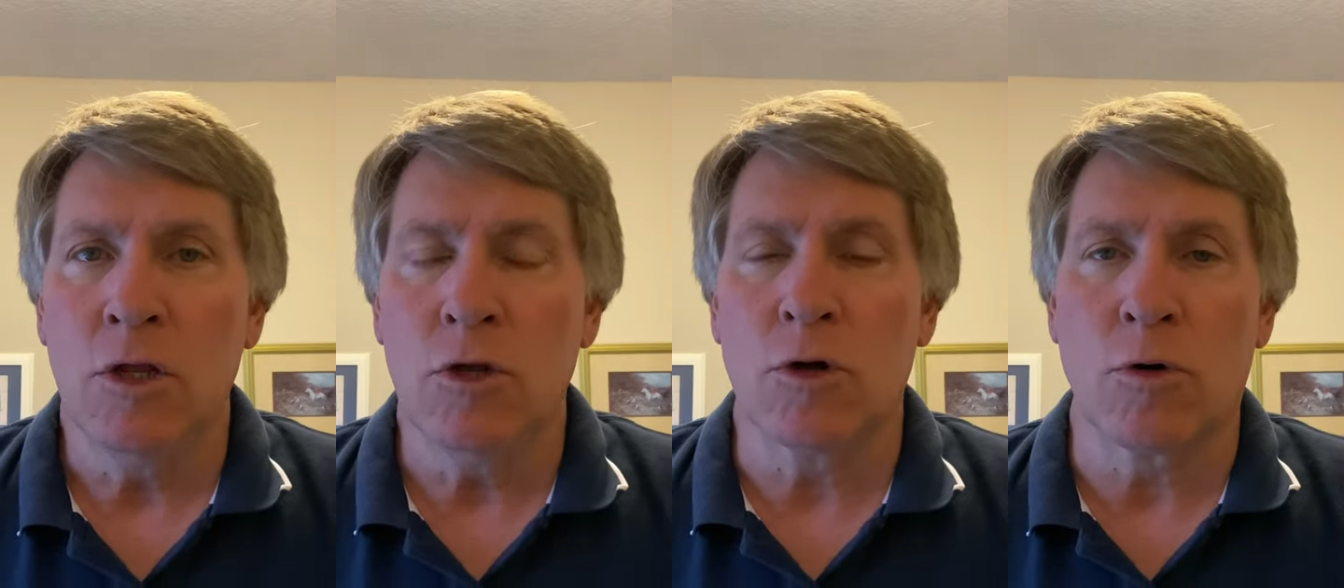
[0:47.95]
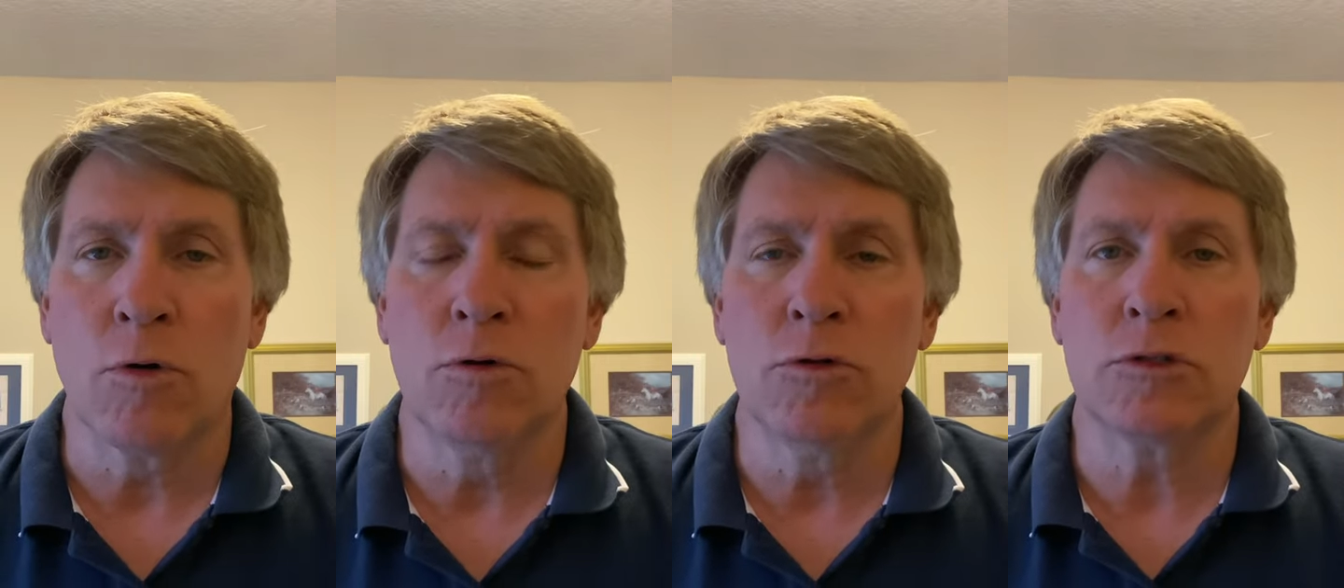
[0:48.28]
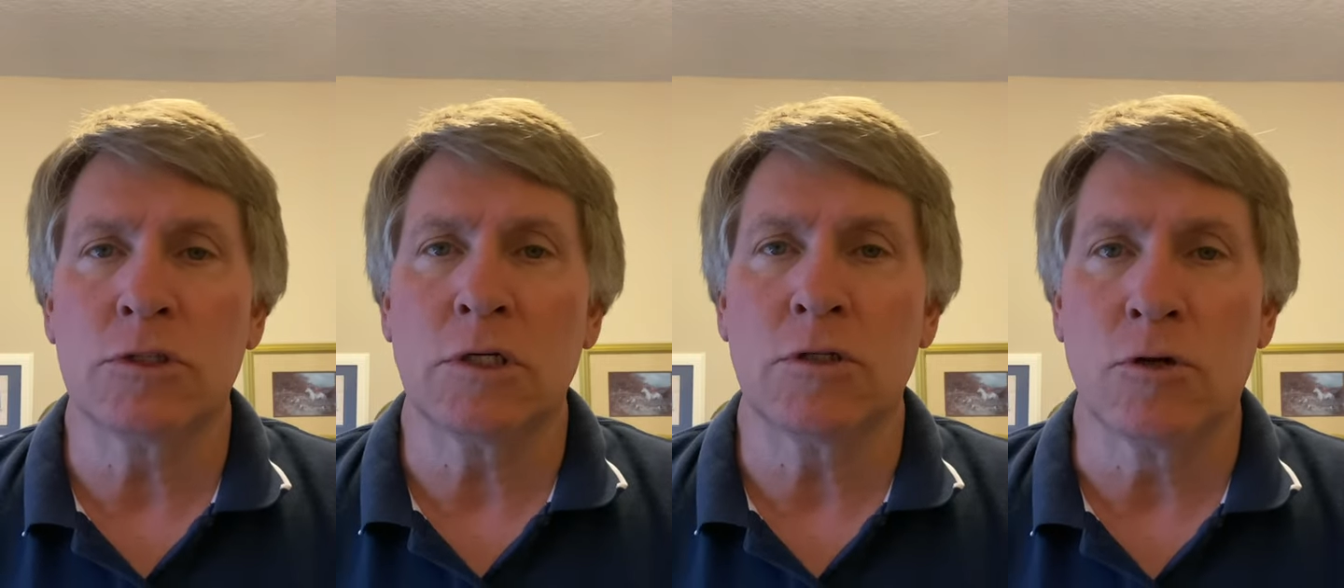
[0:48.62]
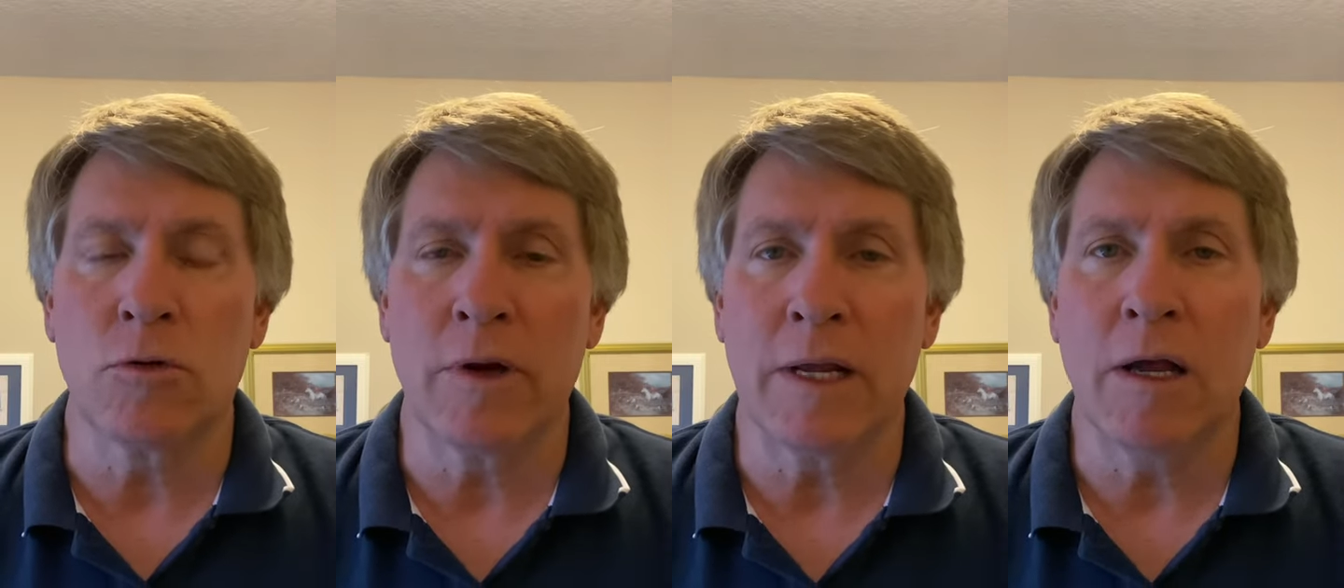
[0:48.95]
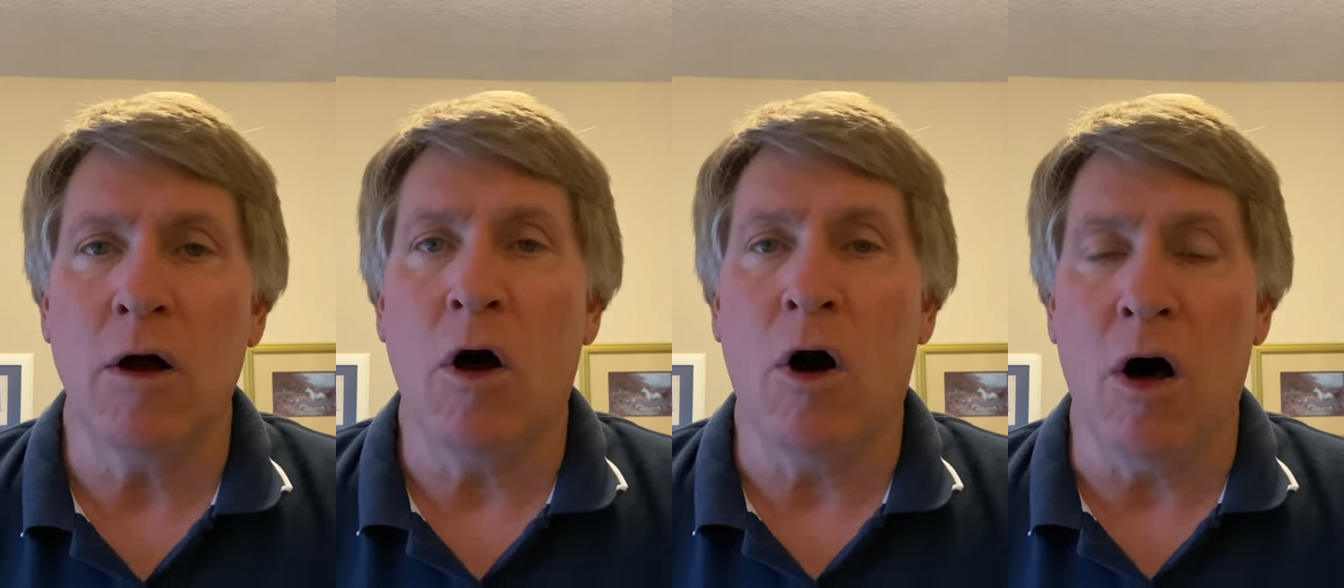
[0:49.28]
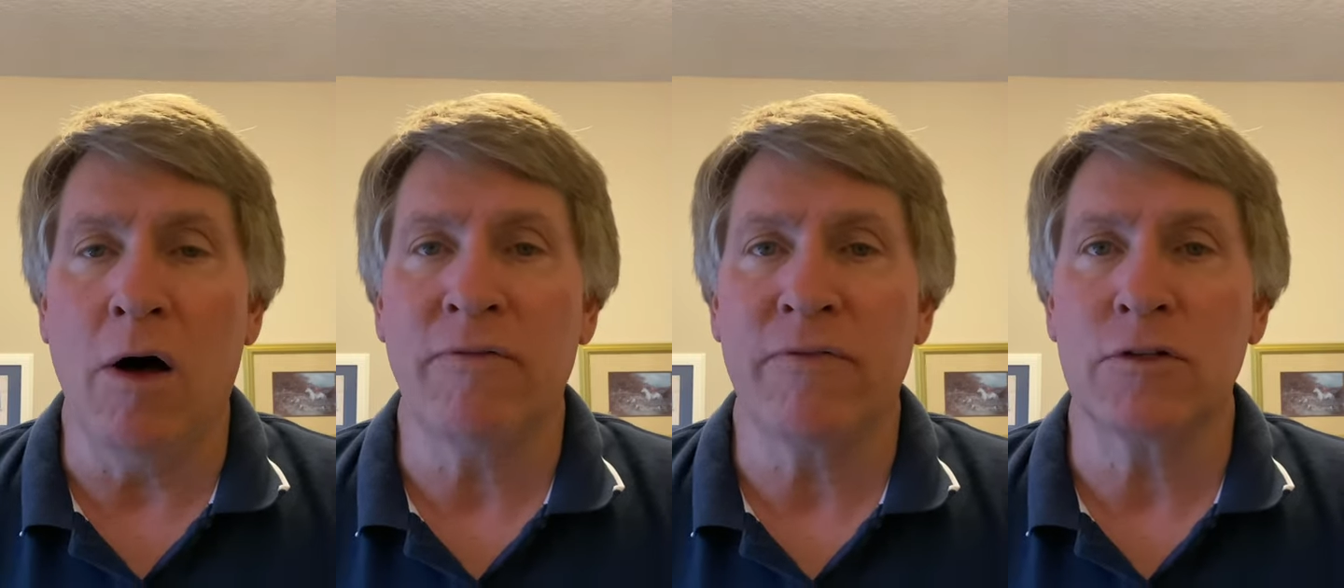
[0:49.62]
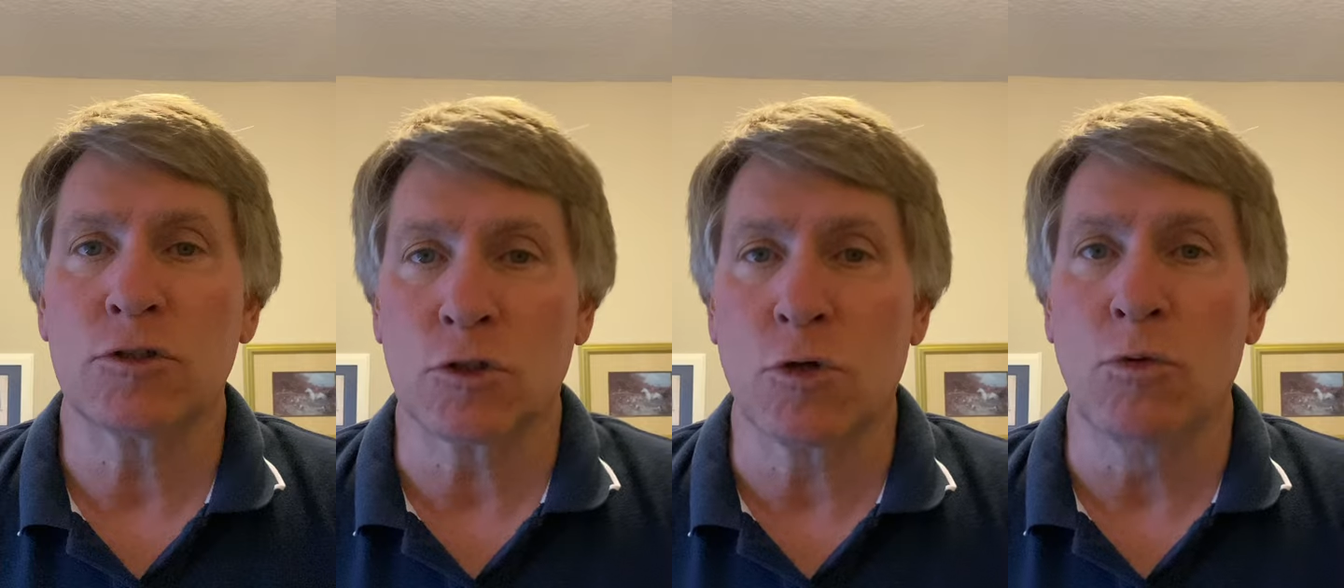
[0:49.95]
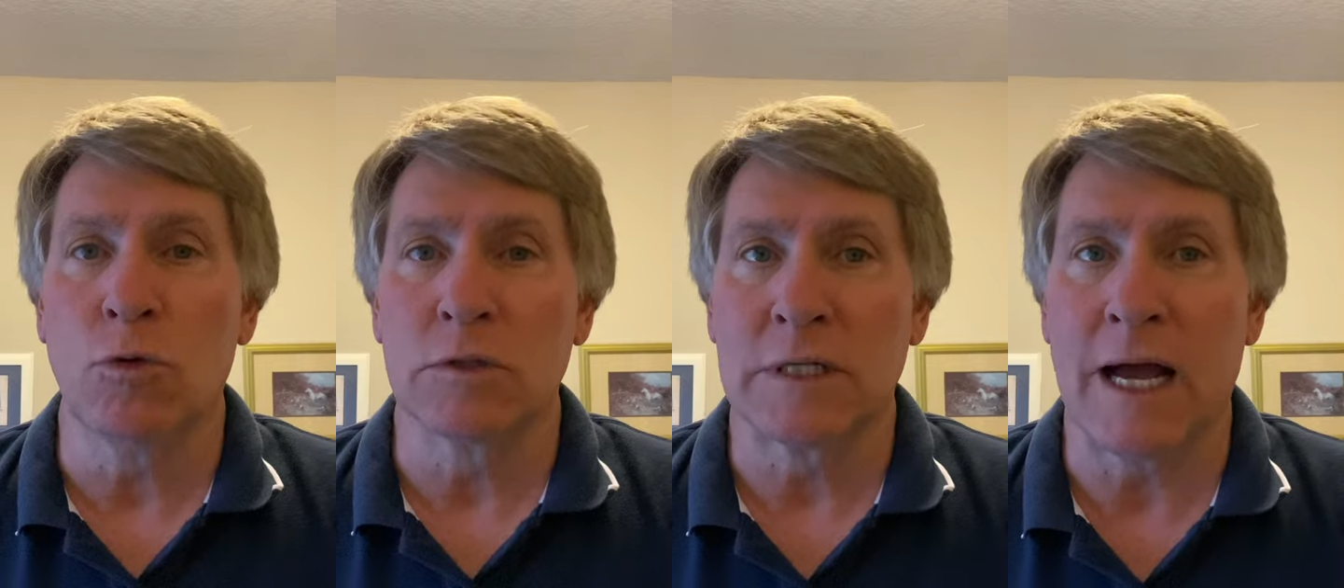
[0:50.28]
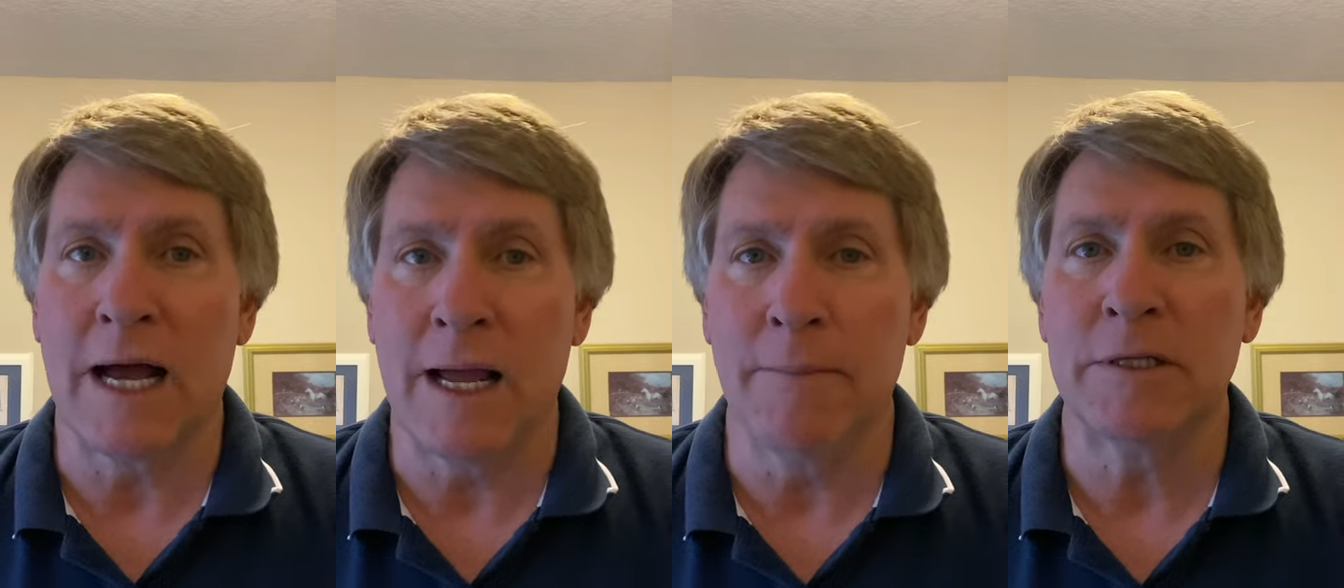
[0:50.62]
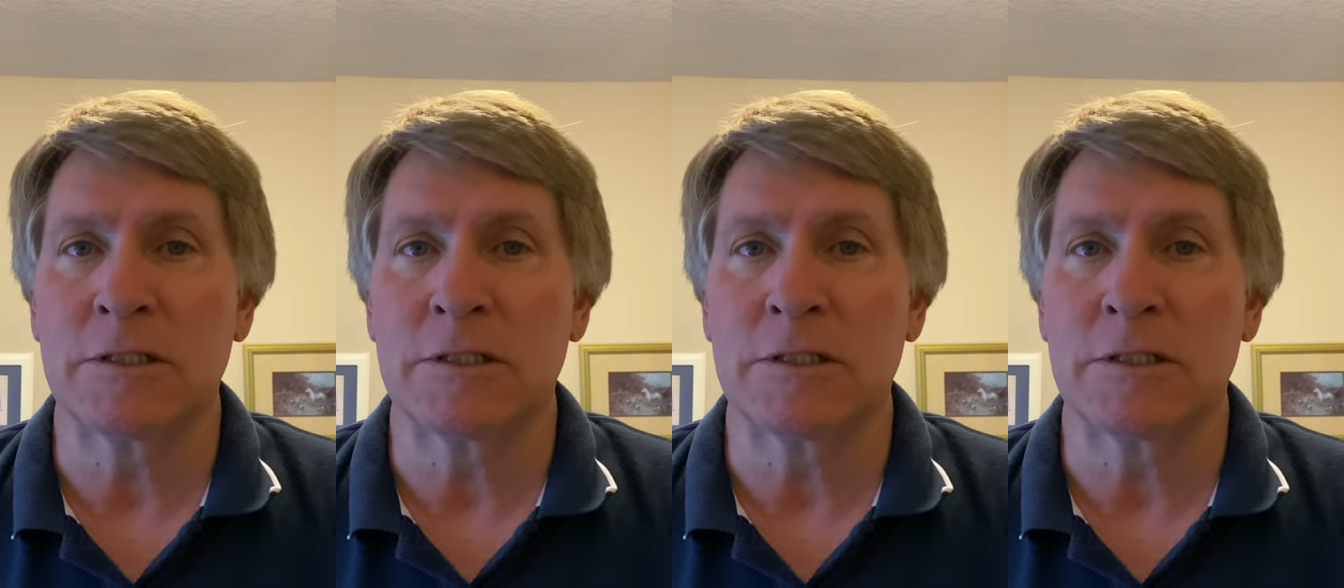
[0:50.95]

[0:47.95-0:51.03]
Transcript: you cruise during off school time,